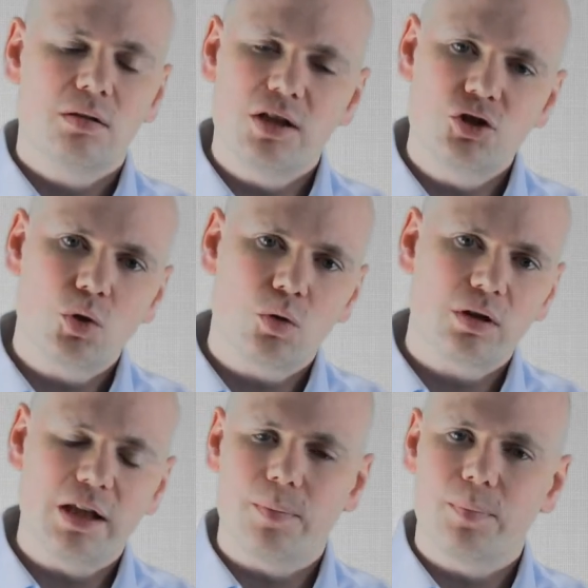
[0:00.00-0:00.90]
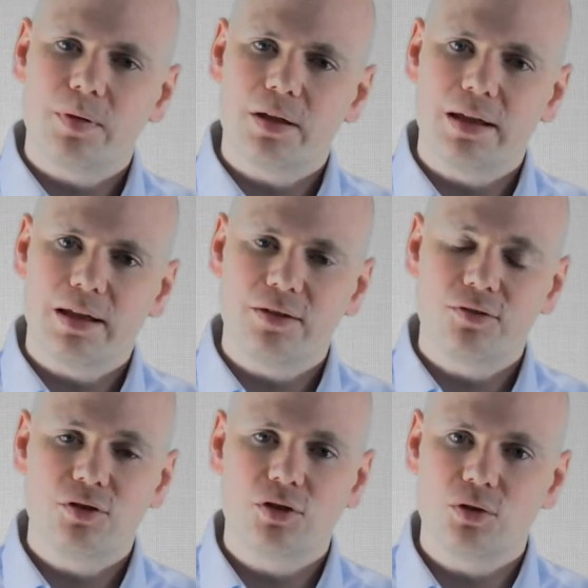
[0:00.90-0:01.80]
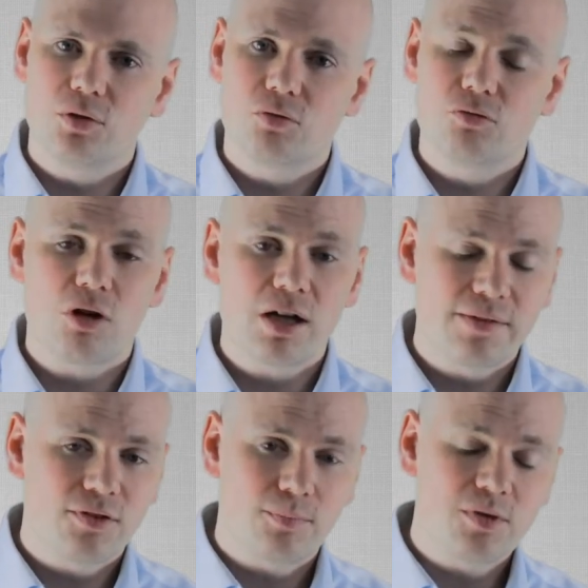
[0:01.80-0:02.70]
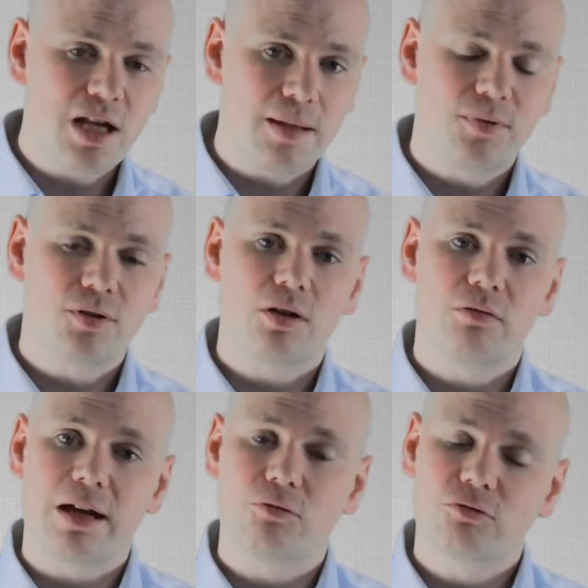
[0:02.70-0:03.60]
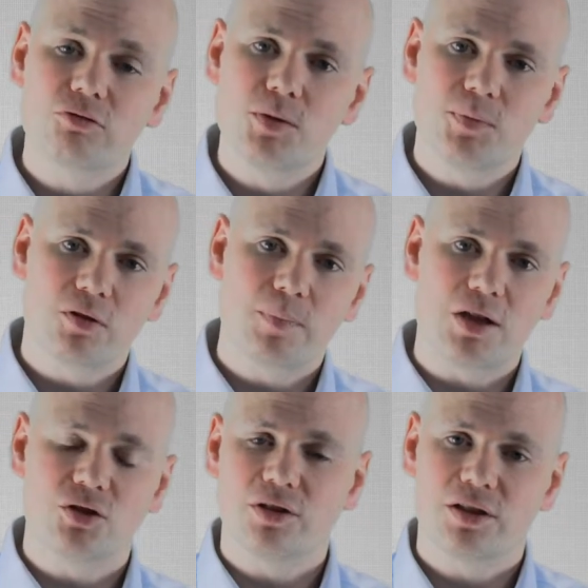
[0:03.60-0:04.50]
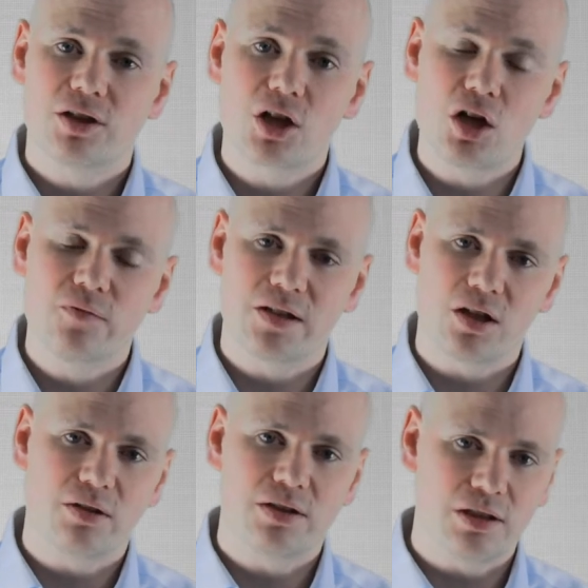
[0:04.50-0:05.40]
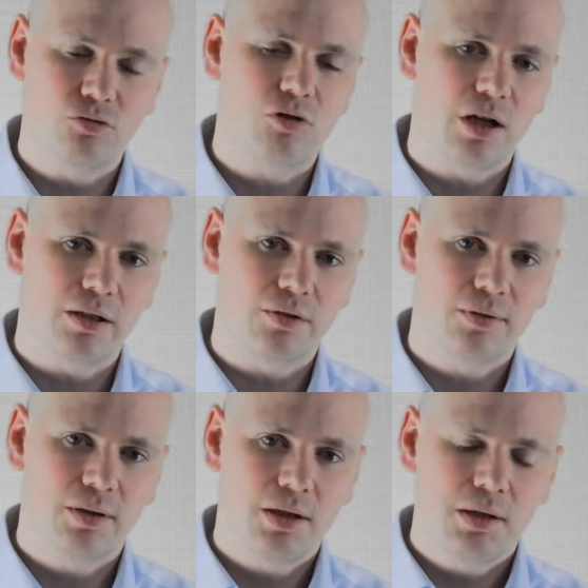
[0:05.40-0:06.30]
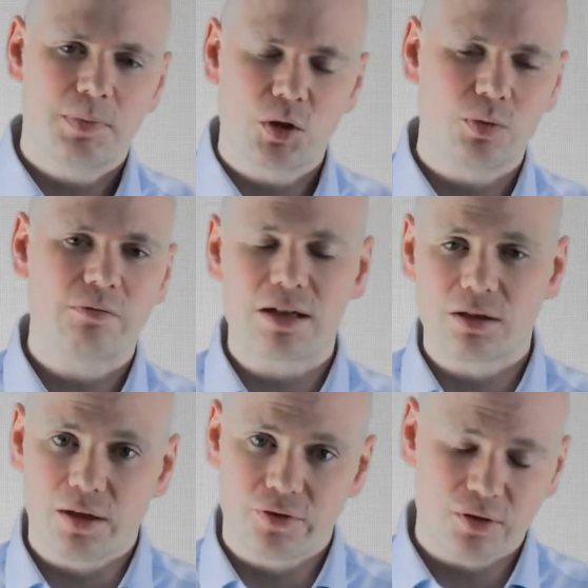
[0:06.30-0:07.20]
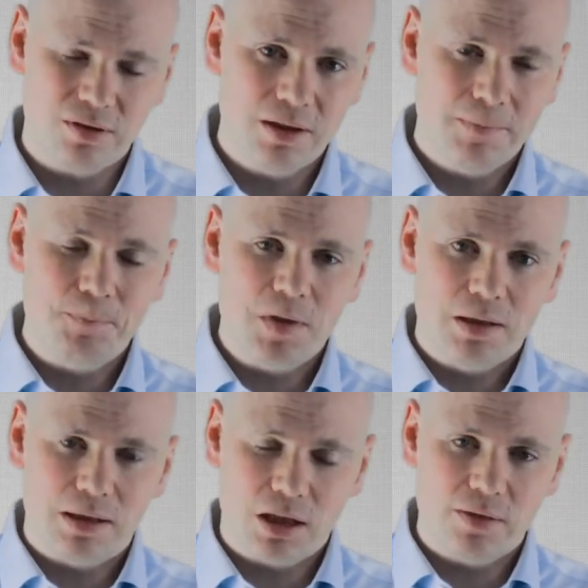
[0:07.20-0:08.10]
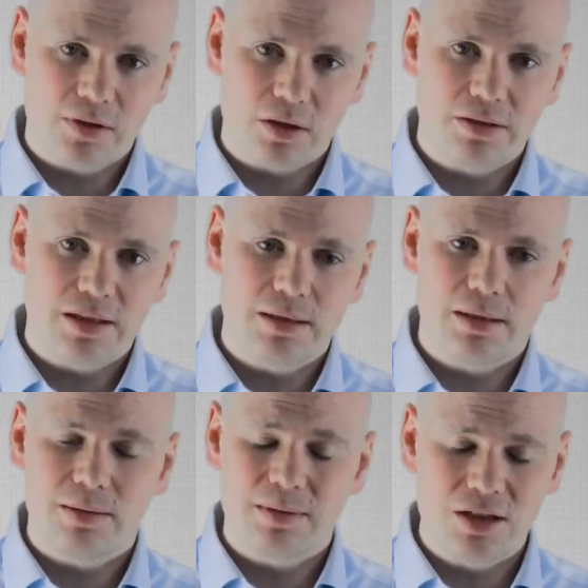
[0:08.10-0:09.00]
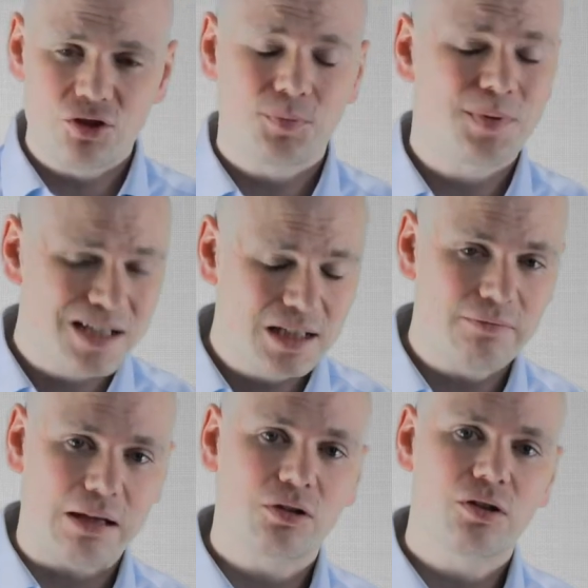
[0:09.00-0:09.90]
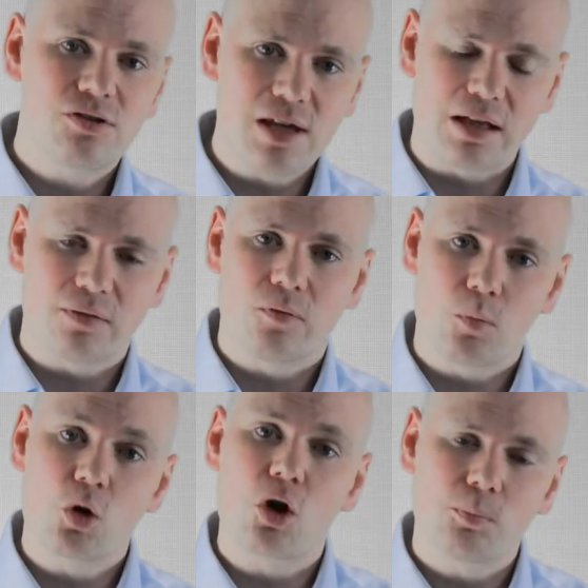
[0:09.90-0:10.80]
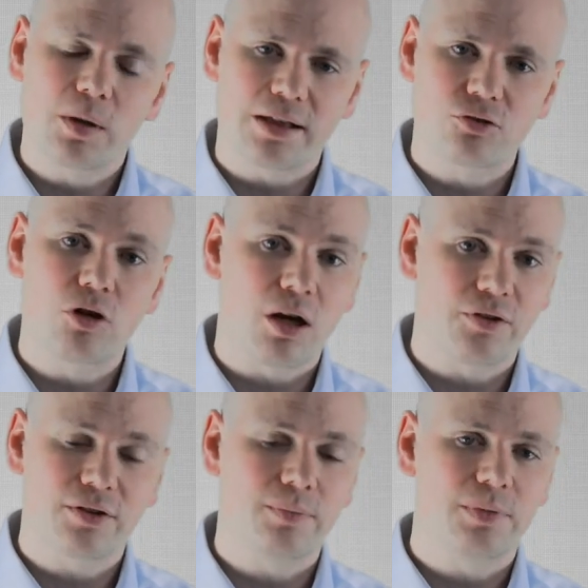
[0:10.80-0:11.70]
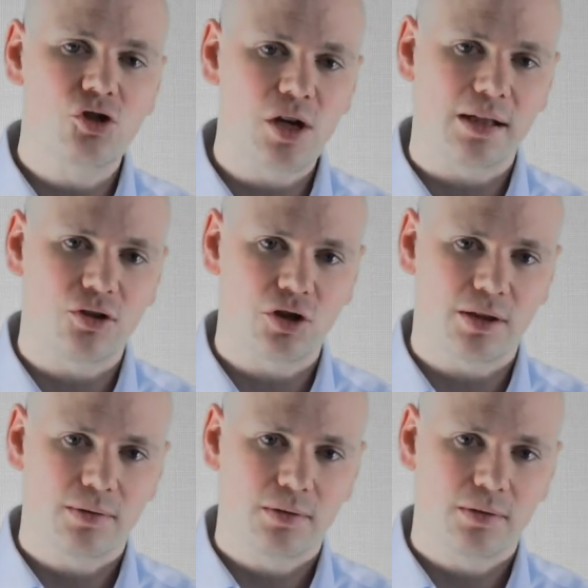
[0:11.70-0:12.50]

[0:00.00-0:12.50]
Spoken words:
This short clip is to try and give you some tips around recruitment of patients into COVID-19 trials, because we recognise that in COVID-19 issues, particularly around consent for more complex trials, it can be challenging.